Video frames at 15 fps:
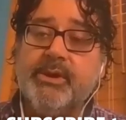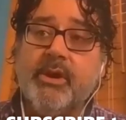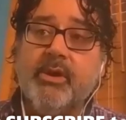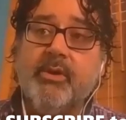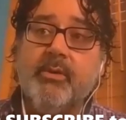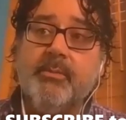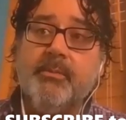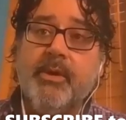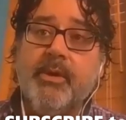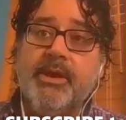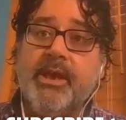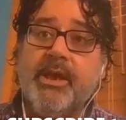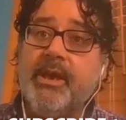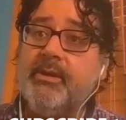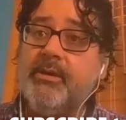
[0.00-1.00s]
So
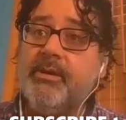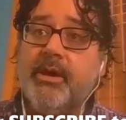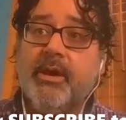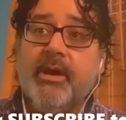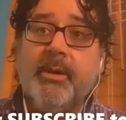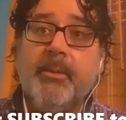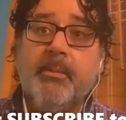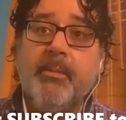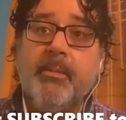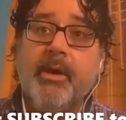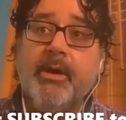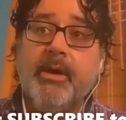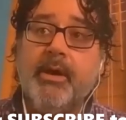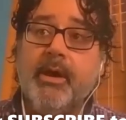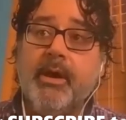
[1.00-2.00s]
again,
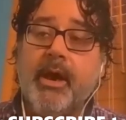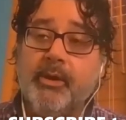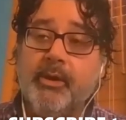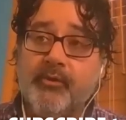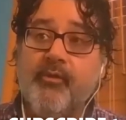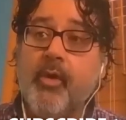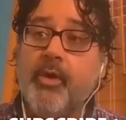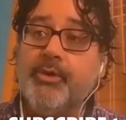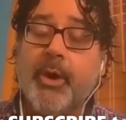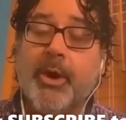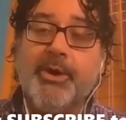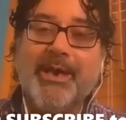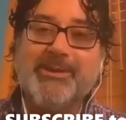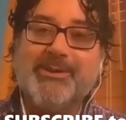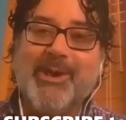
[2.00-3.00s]
I look forward to
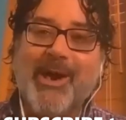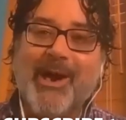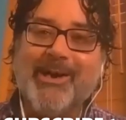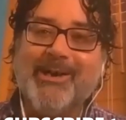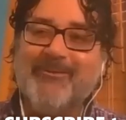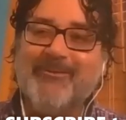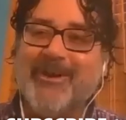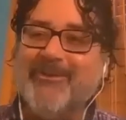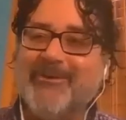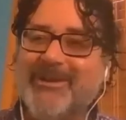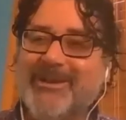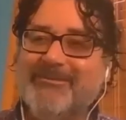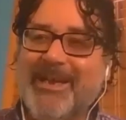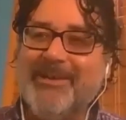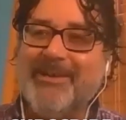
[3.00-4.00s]
our next talk where
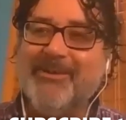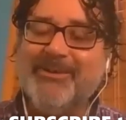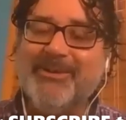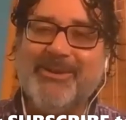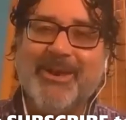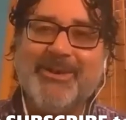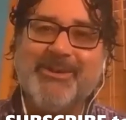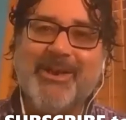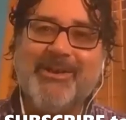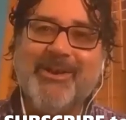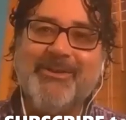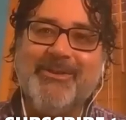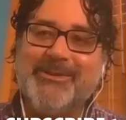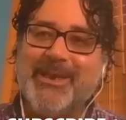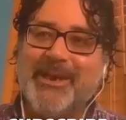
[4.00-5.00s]
we'll be able to touch on
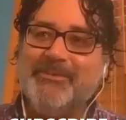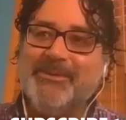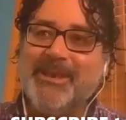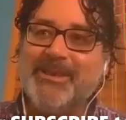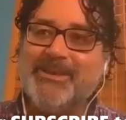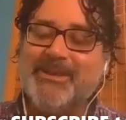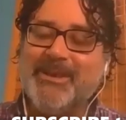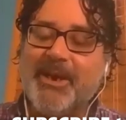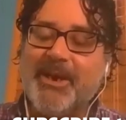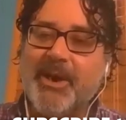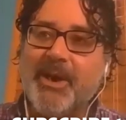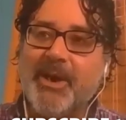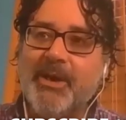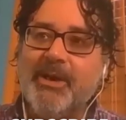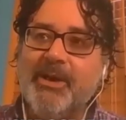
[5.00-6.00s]
other subjects that
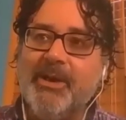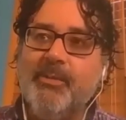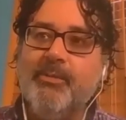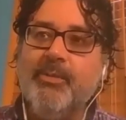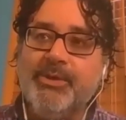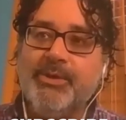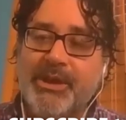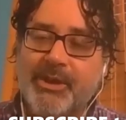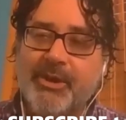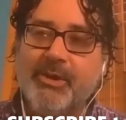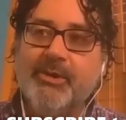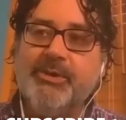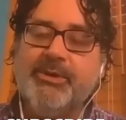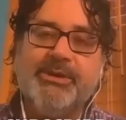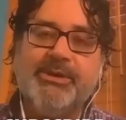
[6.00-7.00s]
are
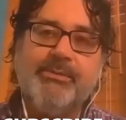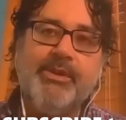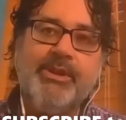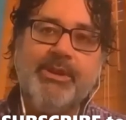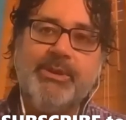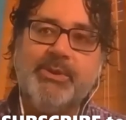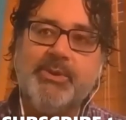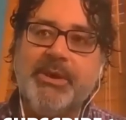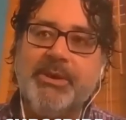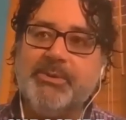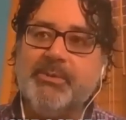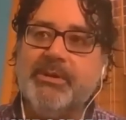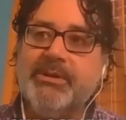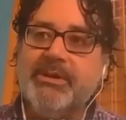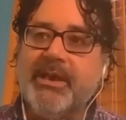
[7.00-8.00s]
particular to sibling
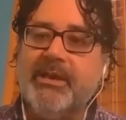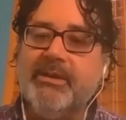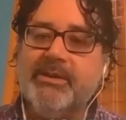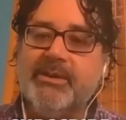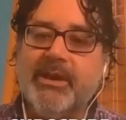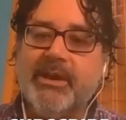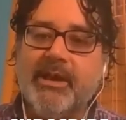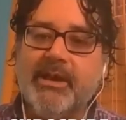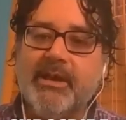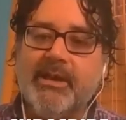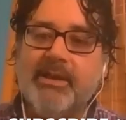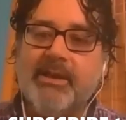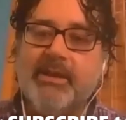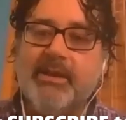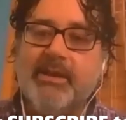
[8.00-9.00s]
estrangement, and
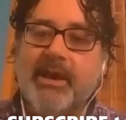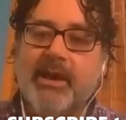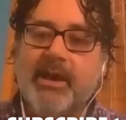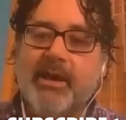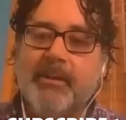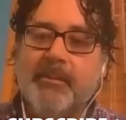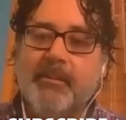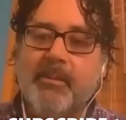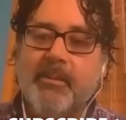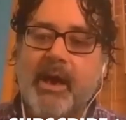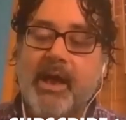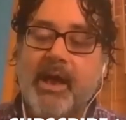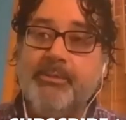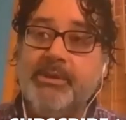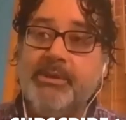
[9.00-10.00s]

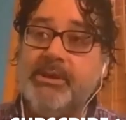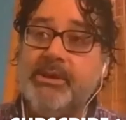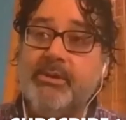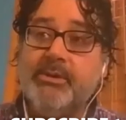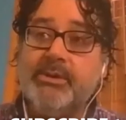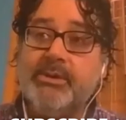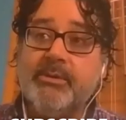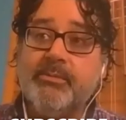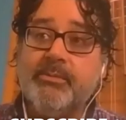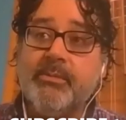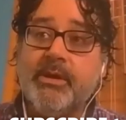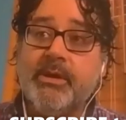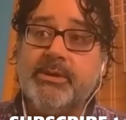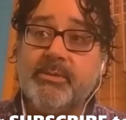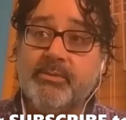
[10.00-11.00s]
I'll be seeing you
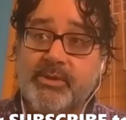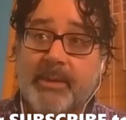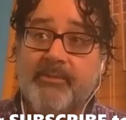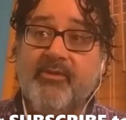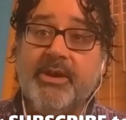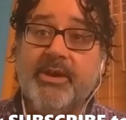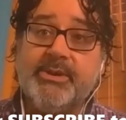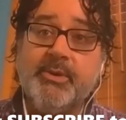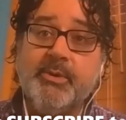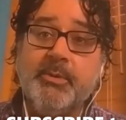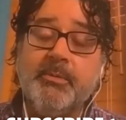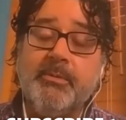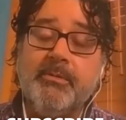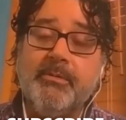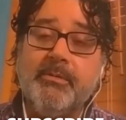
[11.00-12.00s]
sometime very
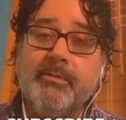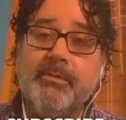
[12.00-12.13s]
soon.